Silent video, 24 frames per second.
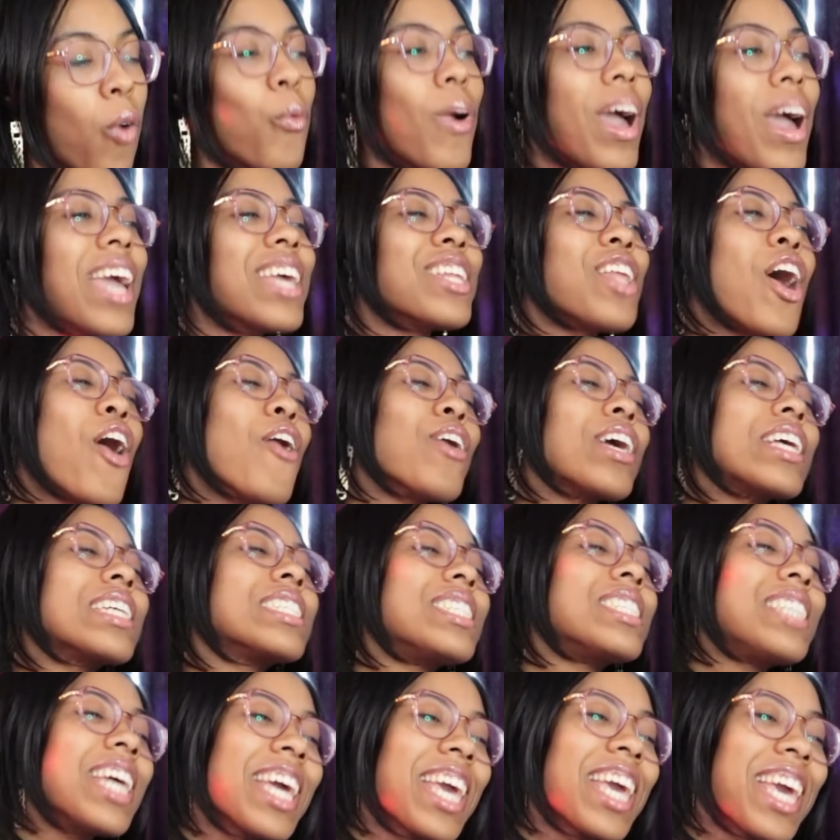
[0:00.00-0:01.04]
Wait, no, he's
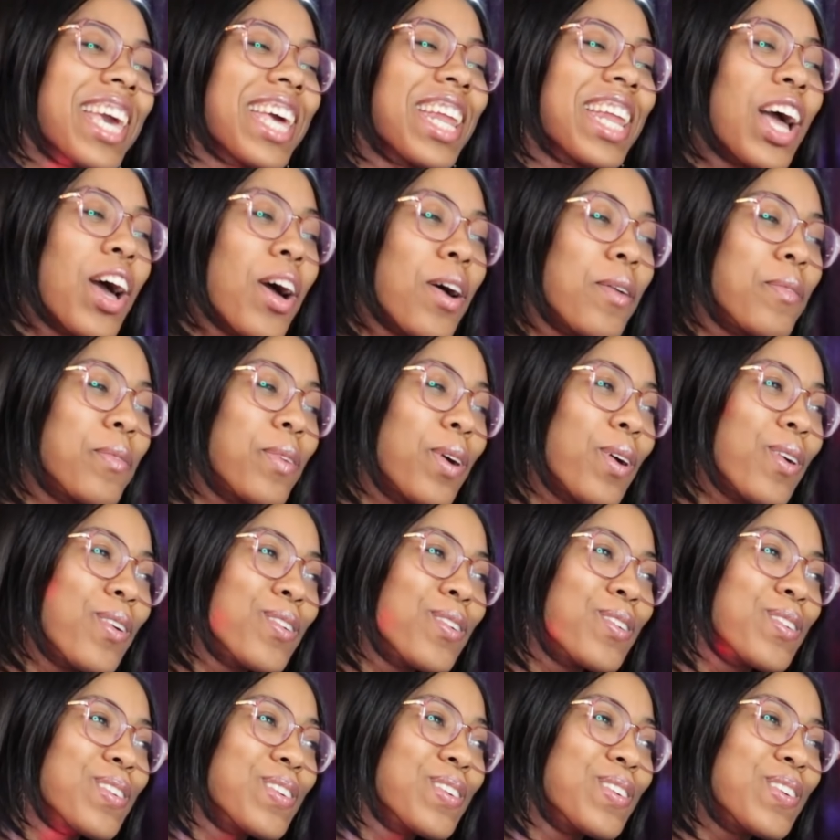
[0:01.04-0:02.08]
digging it up.
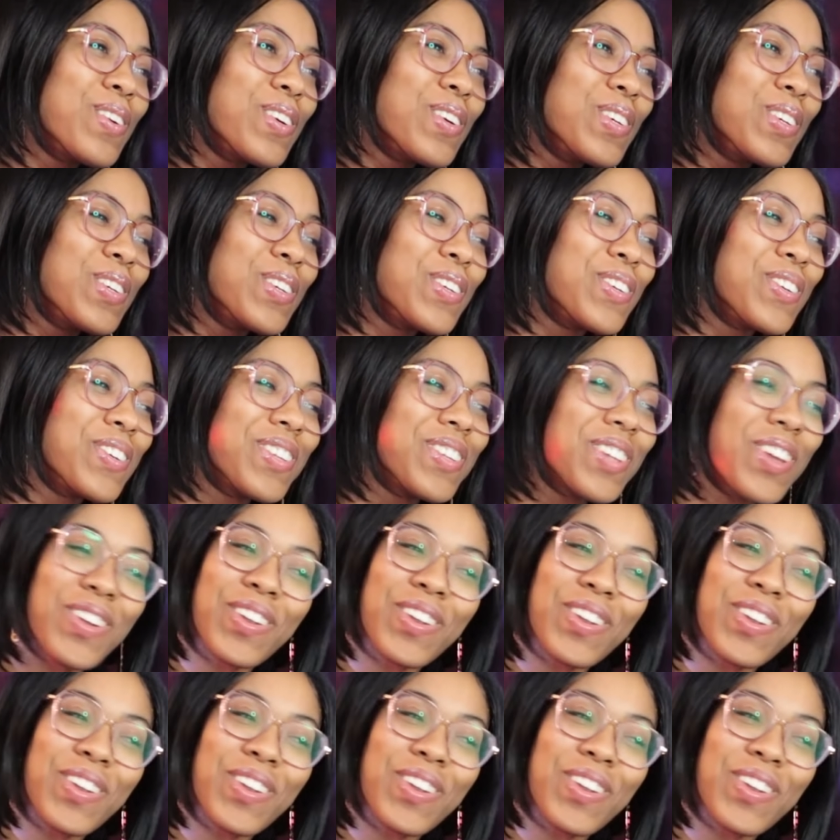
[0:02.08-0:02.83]
No.